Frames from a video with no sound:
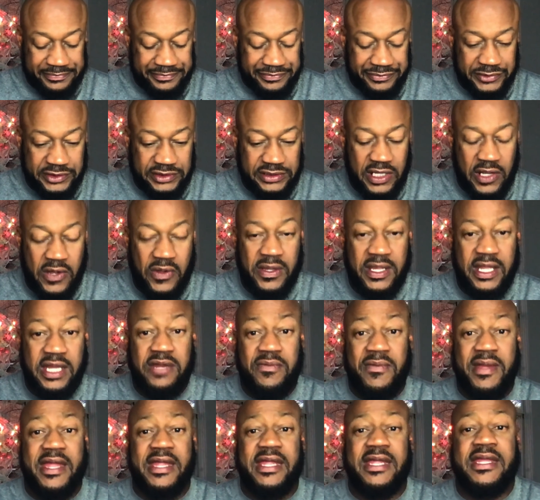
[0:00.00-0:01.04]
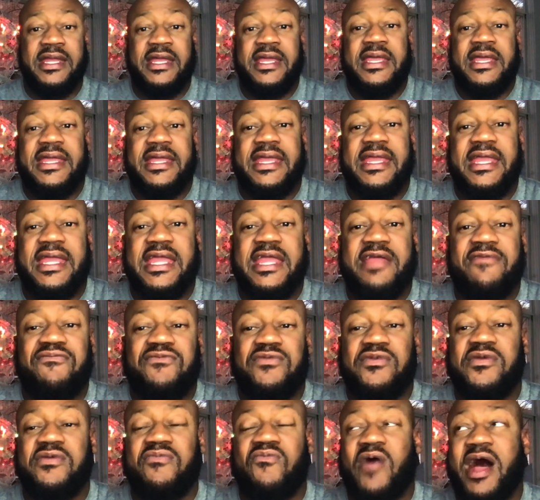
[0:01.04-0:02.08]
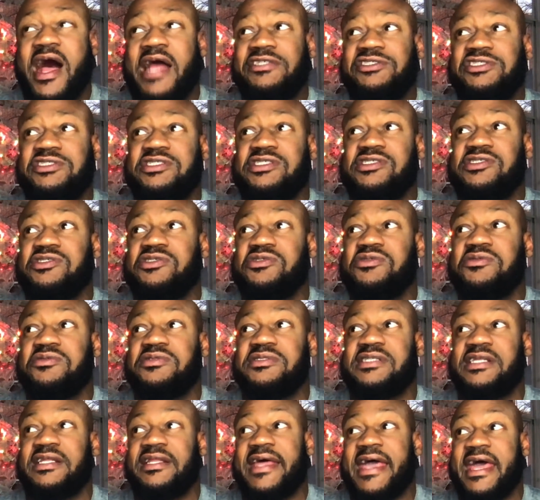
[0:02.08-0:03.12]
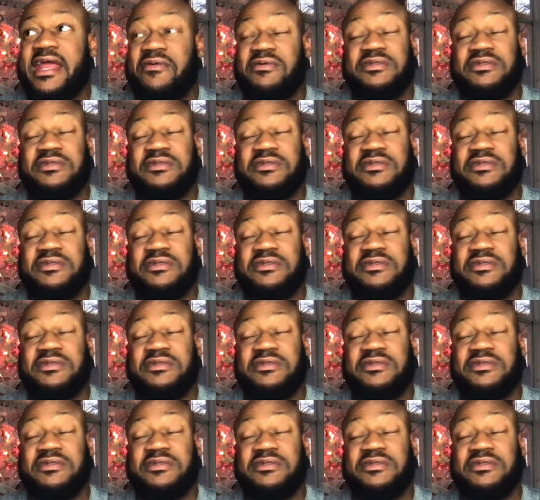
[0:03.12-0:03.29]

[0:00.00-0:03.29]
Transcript: So anyway, if you watch the news in Atlanta,